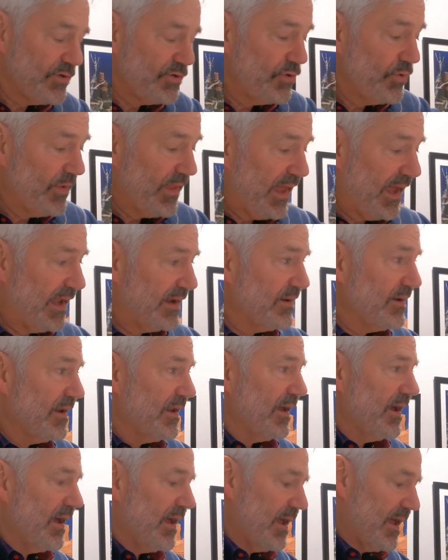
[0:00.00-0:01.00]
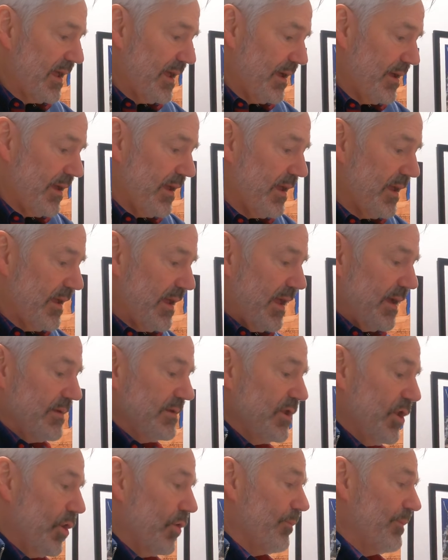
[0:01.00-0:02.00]
do that uh,
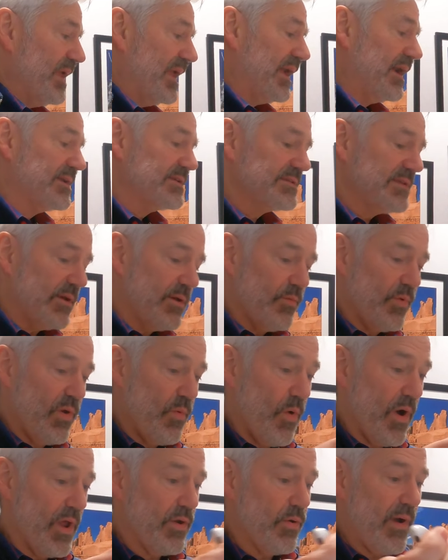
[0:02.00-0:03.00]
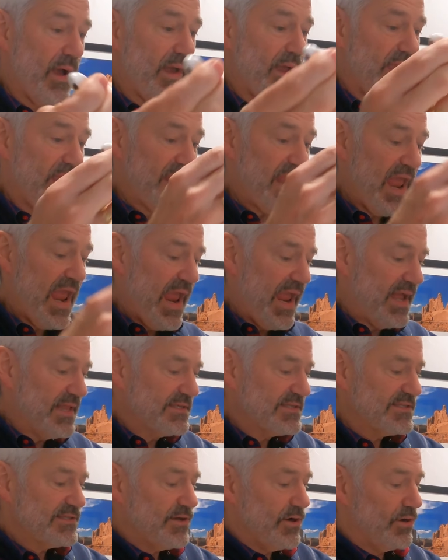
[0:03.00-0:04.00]
you know, because we want to
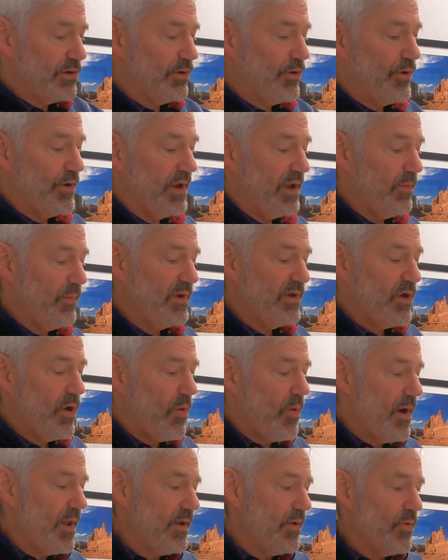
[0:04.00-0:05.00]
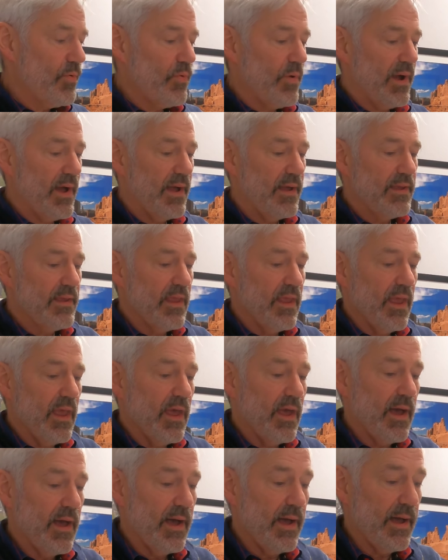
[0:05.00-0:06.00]
enhance their learning, we don't want
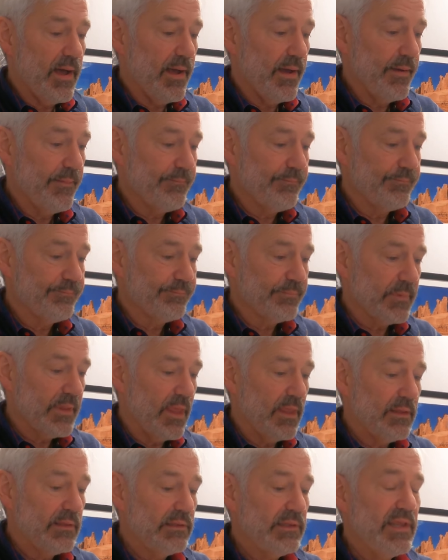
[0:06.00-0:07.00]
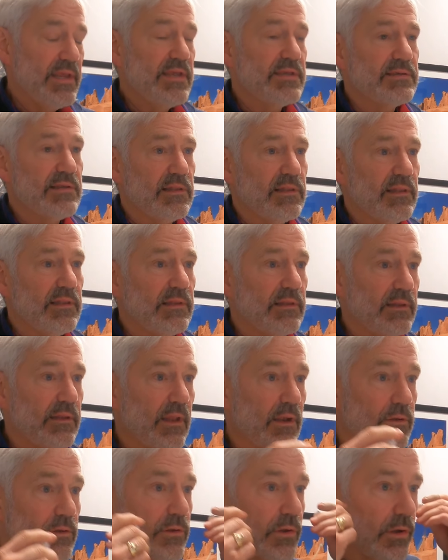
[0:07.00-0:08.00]
to uh, um, leave,
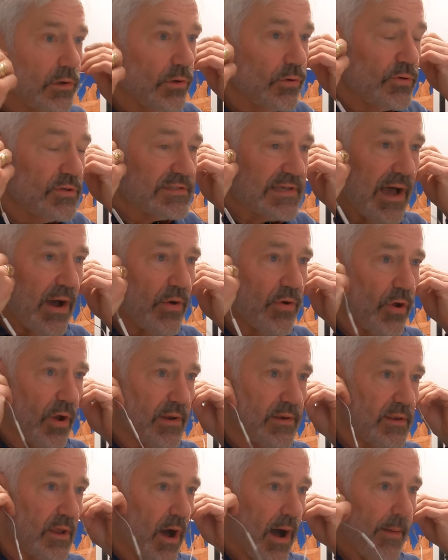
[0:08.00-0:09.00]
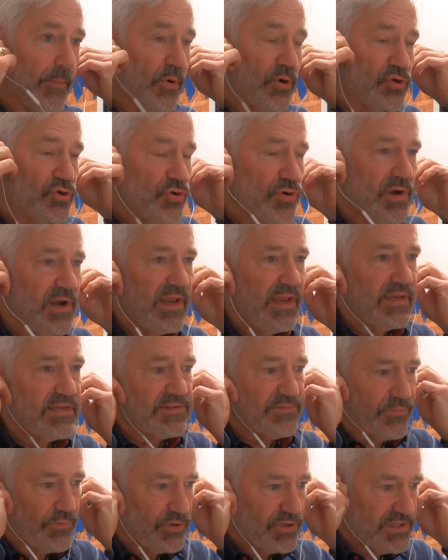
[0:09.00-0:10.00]
you know, lose out on
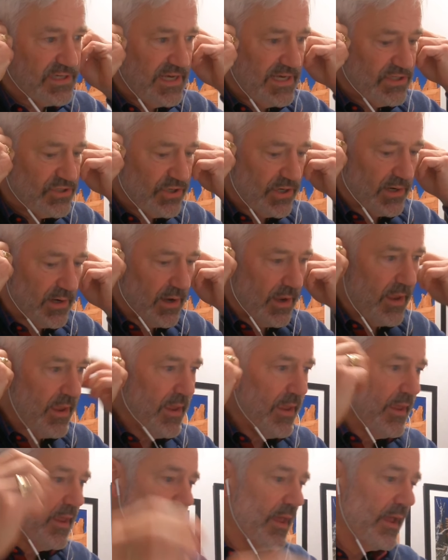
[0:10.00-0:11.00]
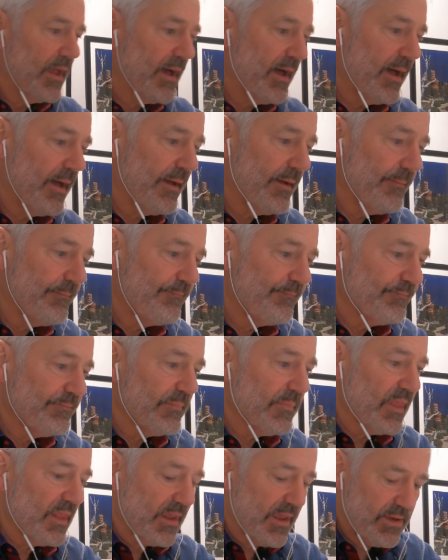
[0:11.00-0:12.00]
opportunities for teaching. Um,
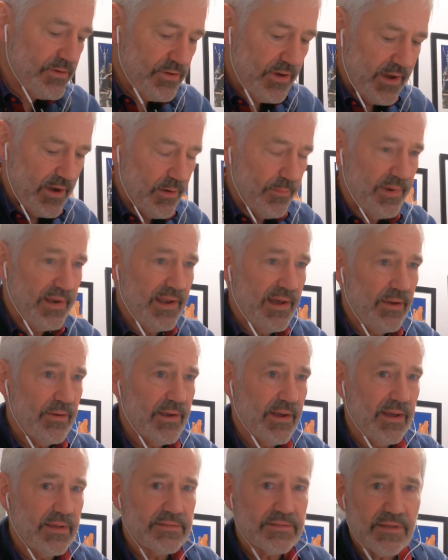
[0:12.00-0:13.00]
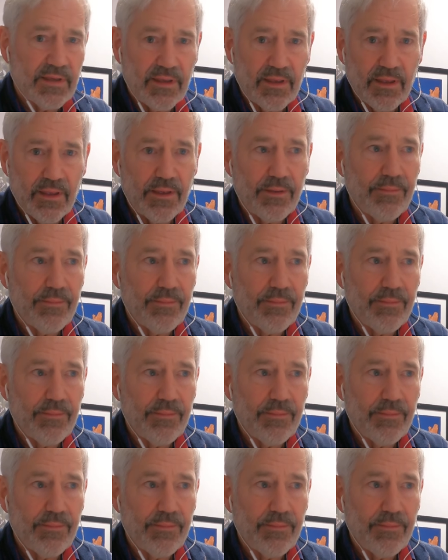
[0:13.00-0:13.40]
can you hear me now, guys?